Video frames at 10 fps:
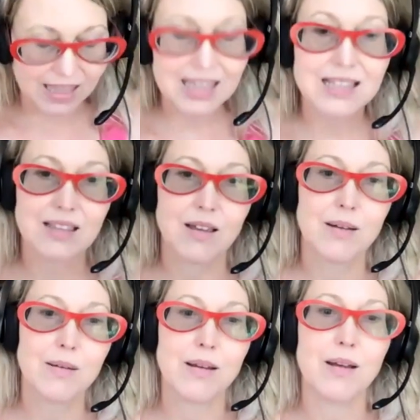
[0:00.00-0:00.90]
is
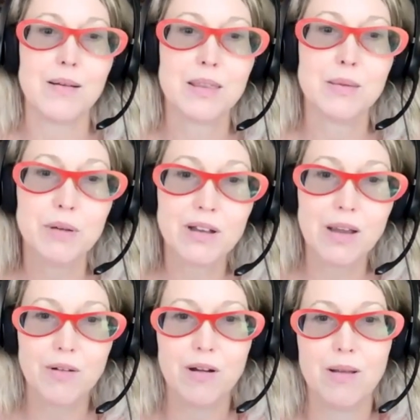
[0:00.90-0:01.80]
the book
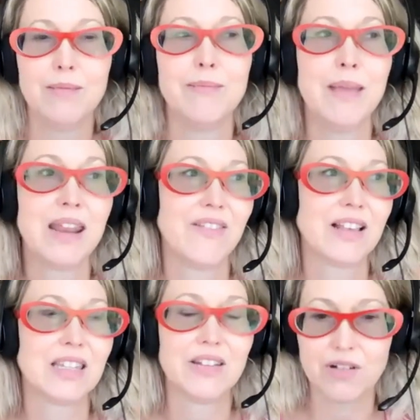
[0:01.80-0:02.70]
I wrote on
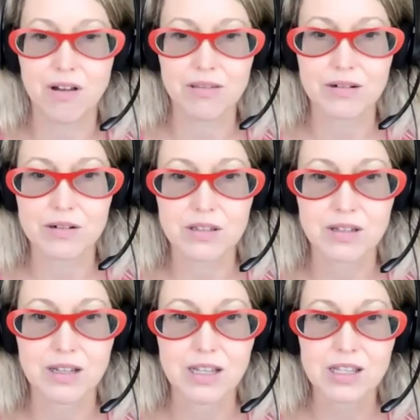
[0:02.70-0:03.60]
manifesting for authors.
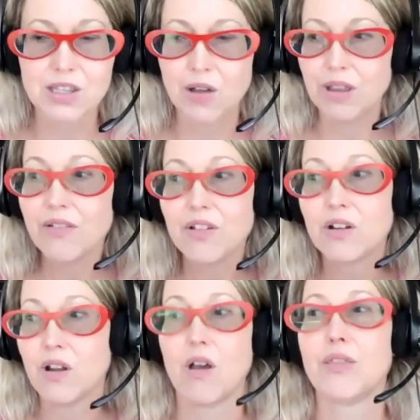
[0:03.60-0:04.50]
So if
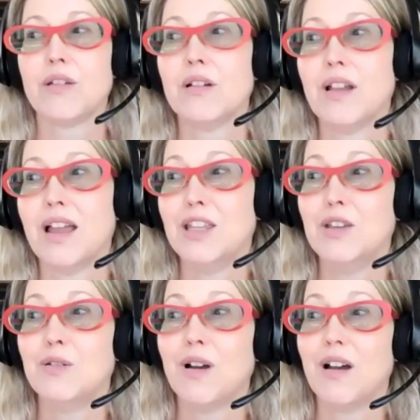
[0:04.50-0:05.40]
you're an author and
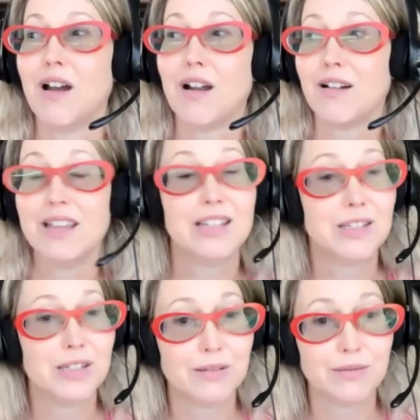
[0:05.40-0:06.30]
you are
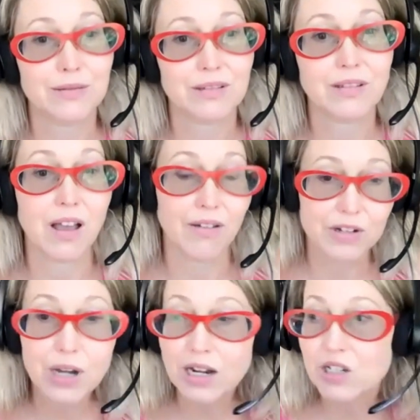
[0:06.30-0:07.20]
into law of
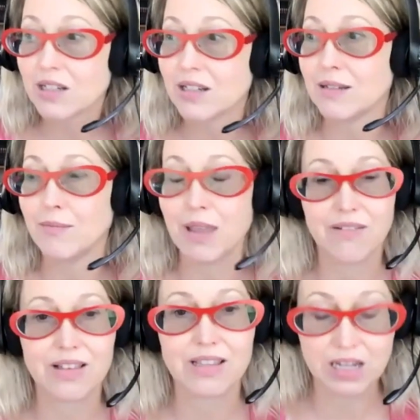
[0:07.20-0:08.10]
attraction,
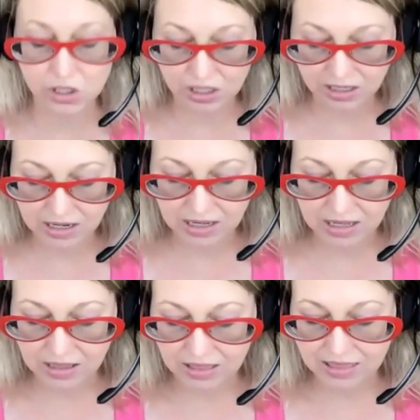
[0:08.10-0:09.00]
manifestation,
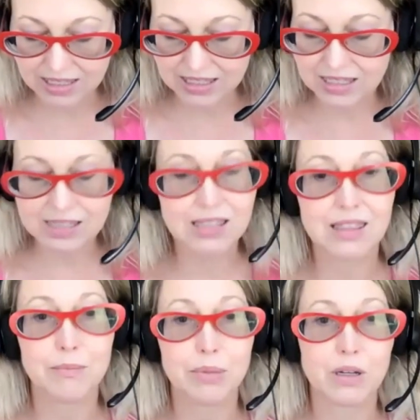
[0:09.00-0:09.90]
this is
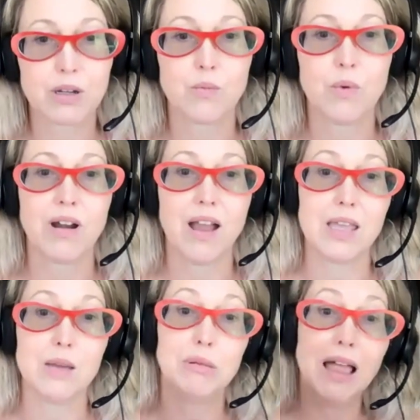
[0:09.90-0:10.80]
the book where I
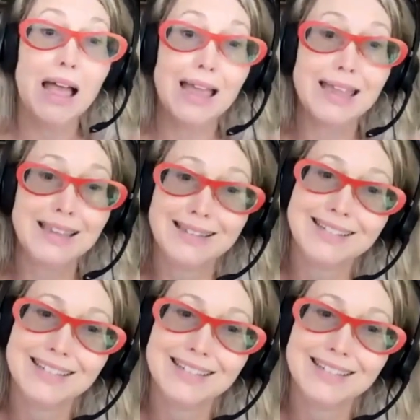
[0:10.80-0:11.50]
apply